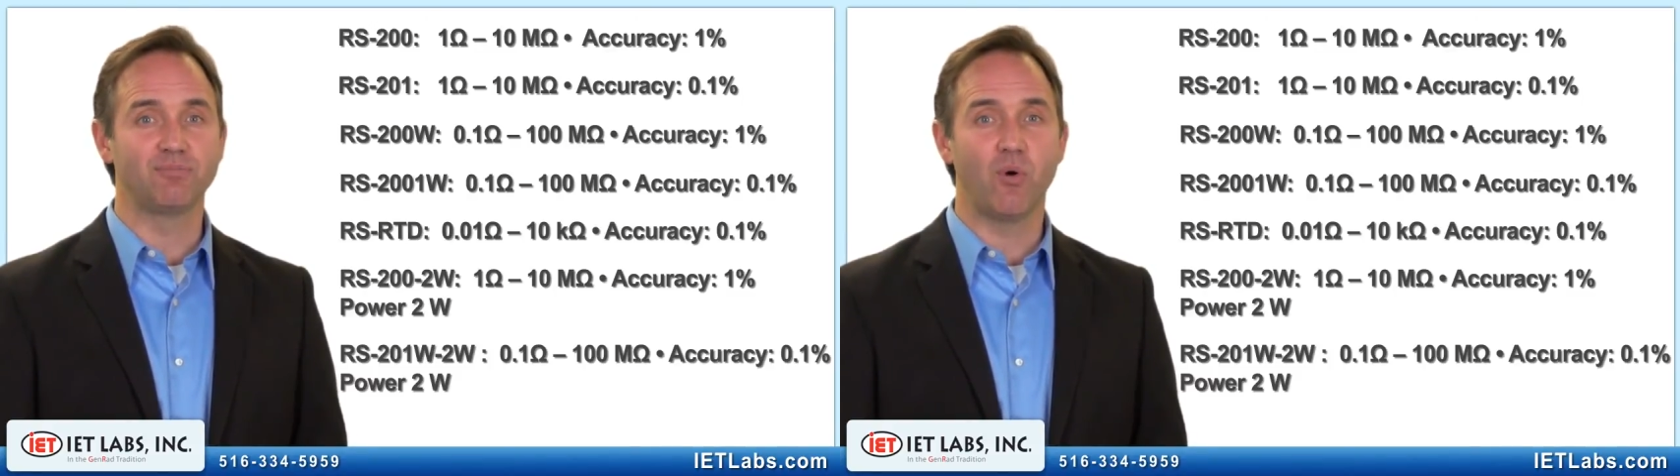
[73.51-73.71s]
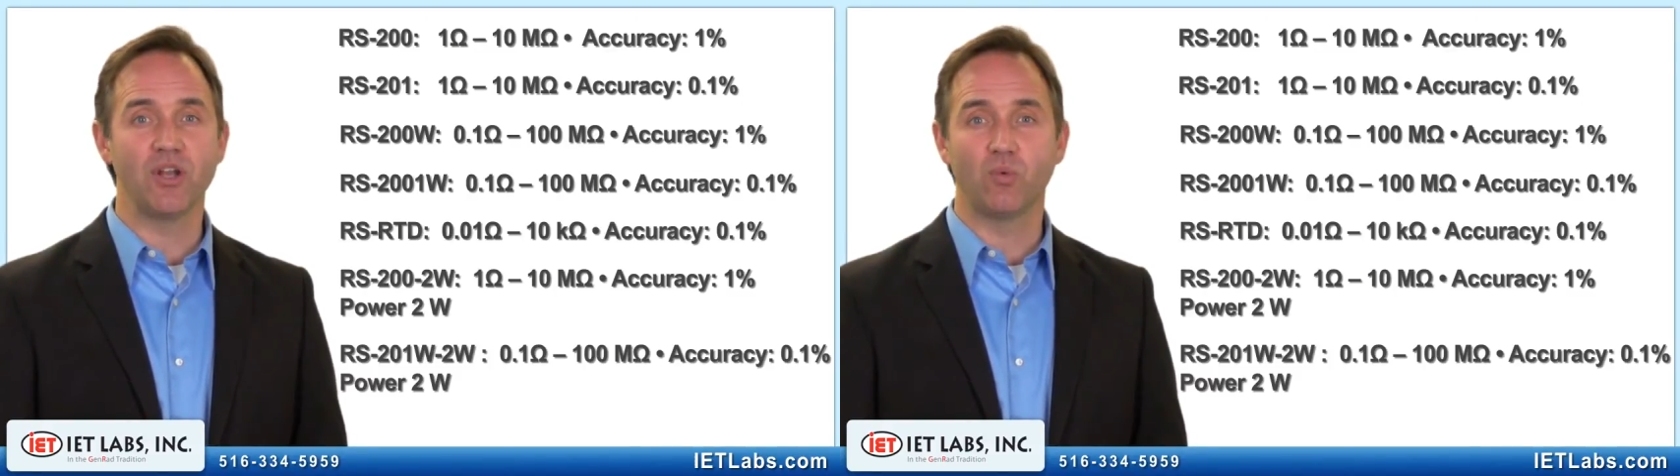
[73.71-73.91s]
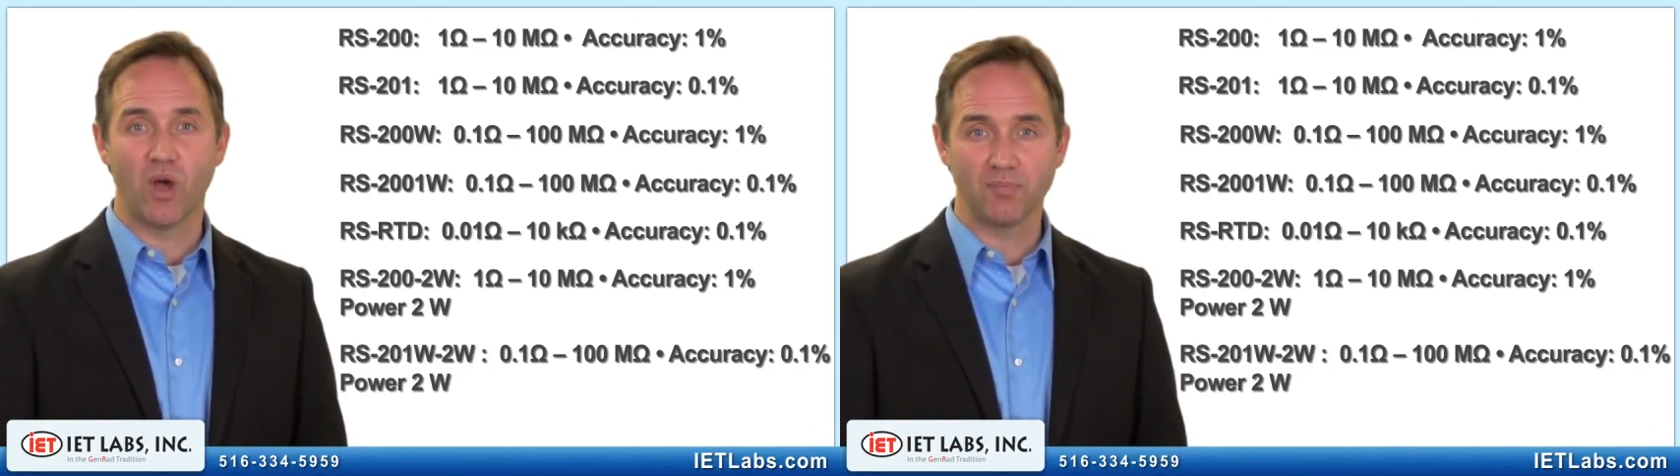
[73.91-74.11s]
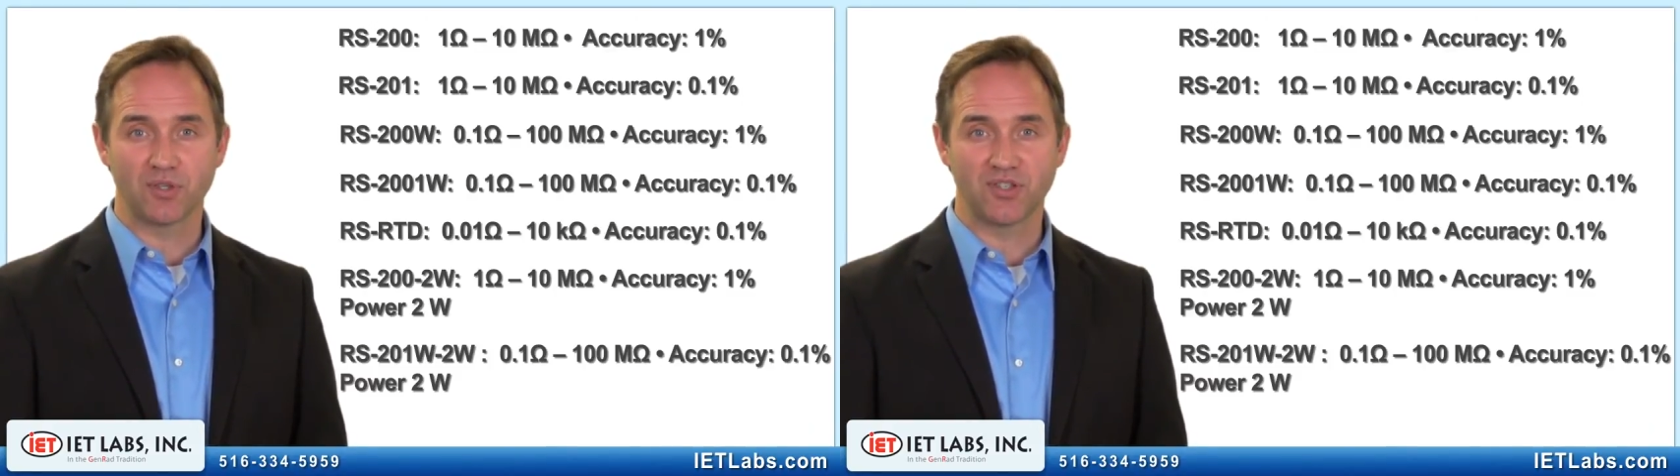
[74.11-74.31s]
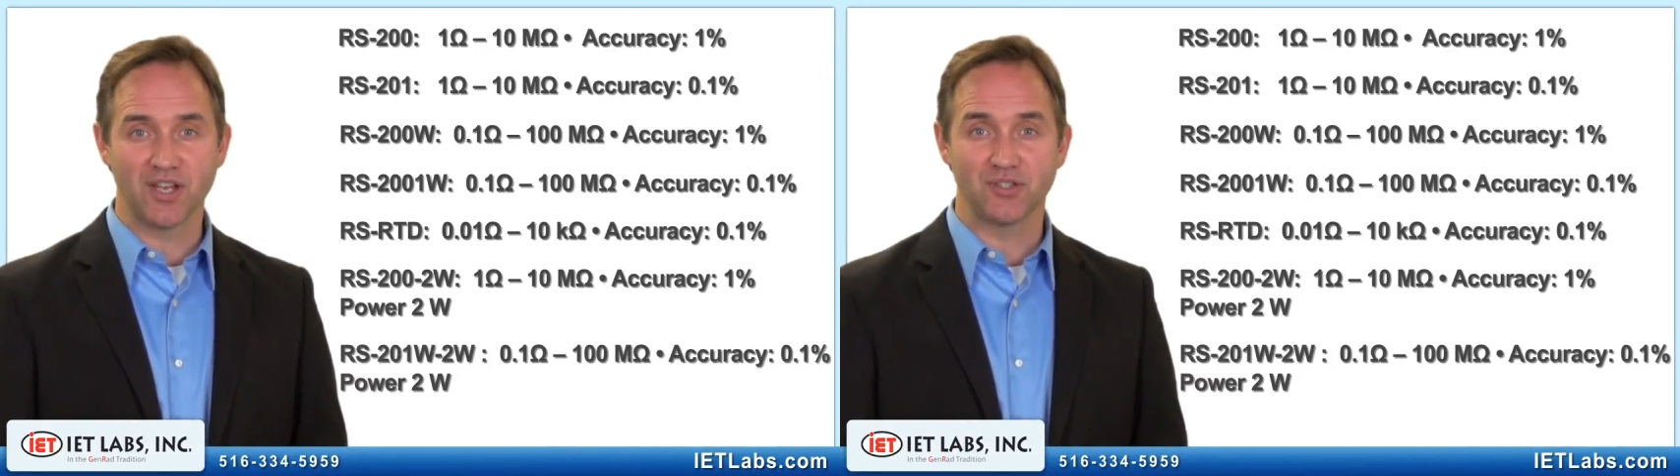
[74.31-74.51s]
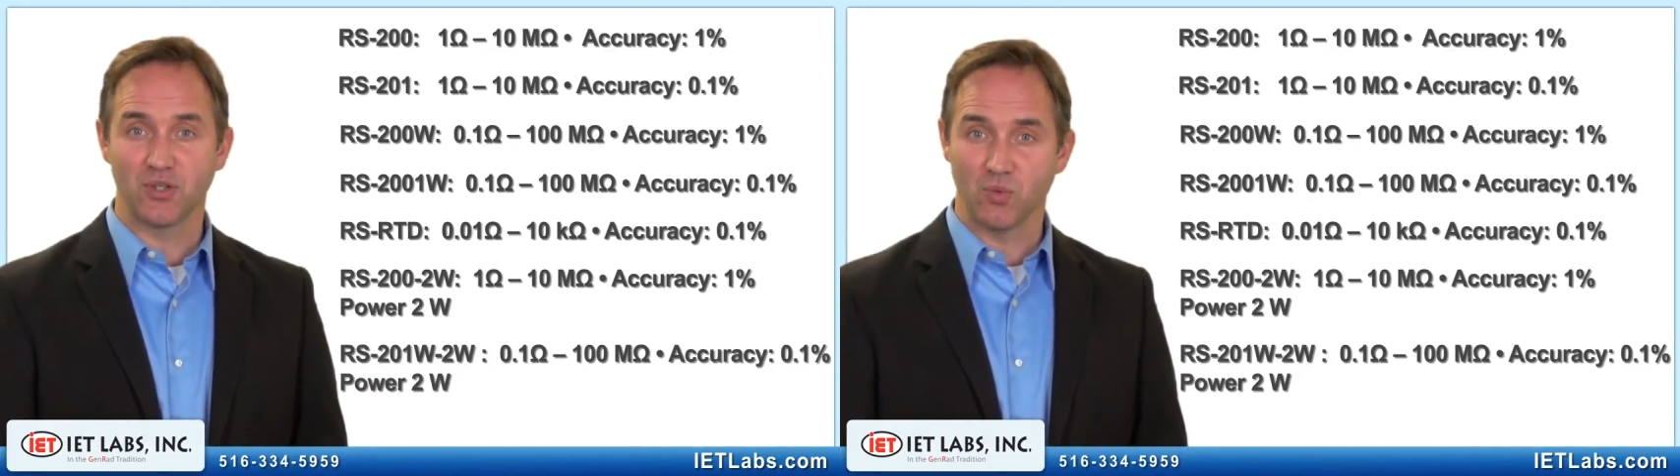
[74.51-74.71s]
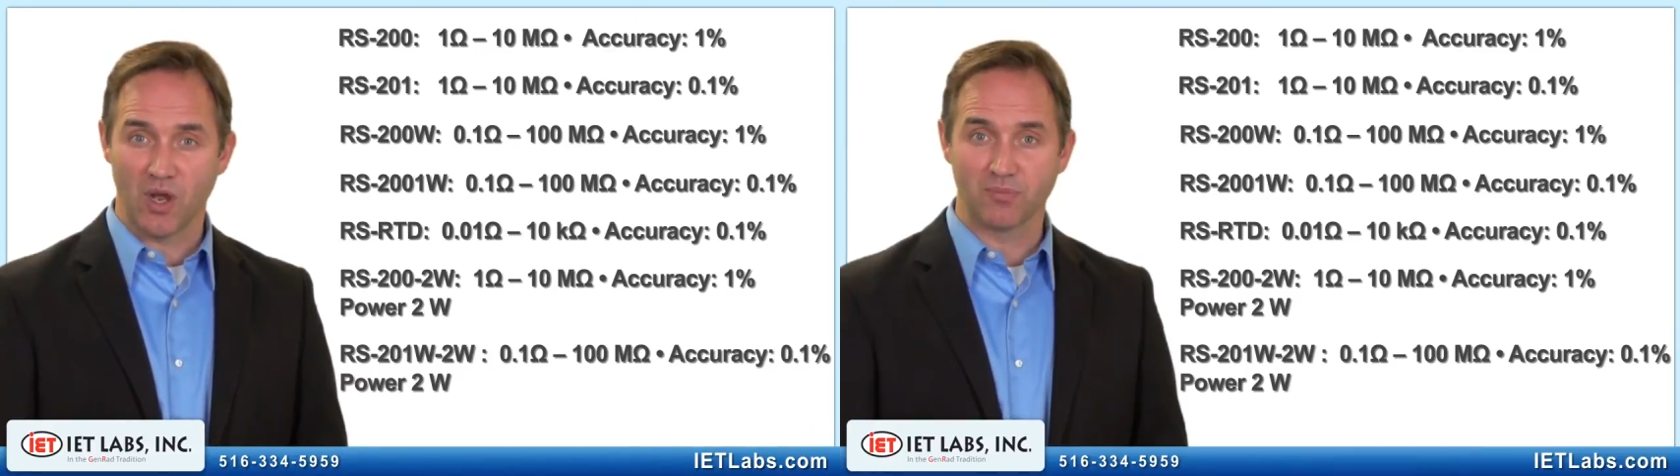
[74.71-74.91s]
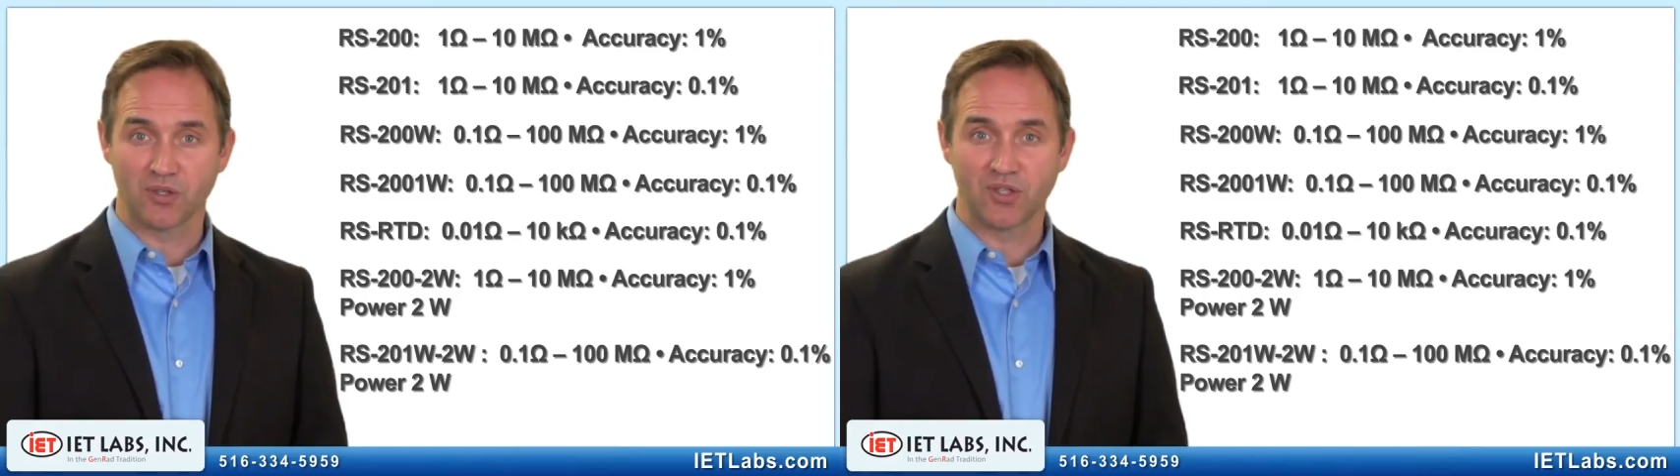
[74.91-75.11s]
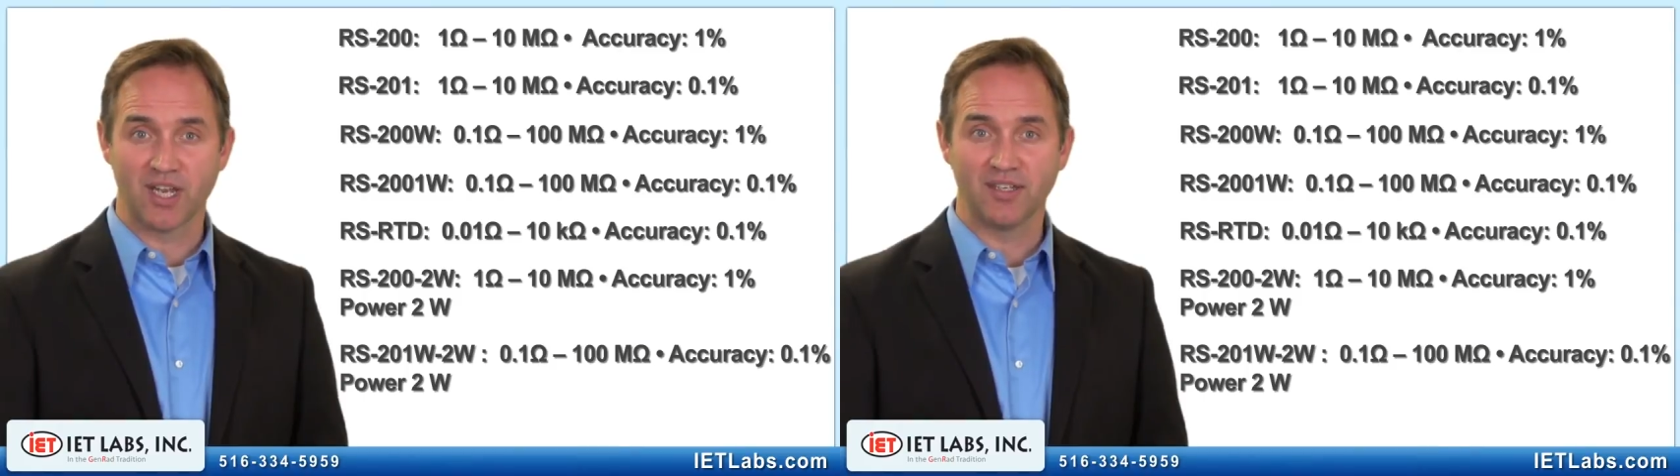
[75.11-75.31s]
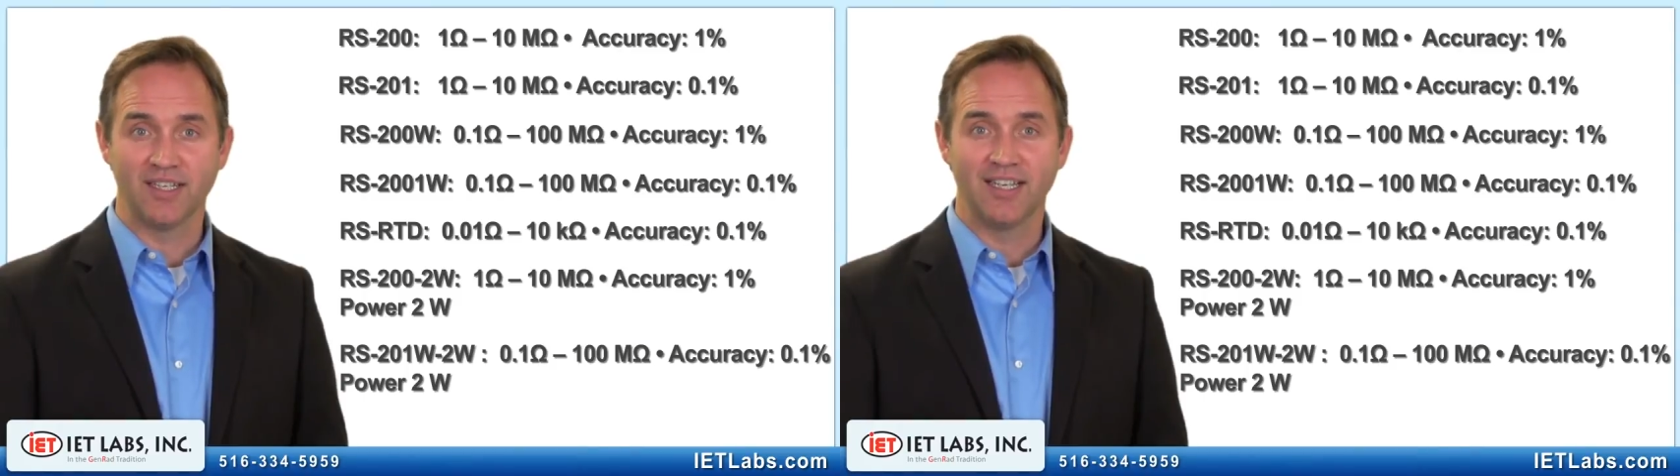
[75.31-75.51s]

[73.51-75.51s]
0.1% to 1%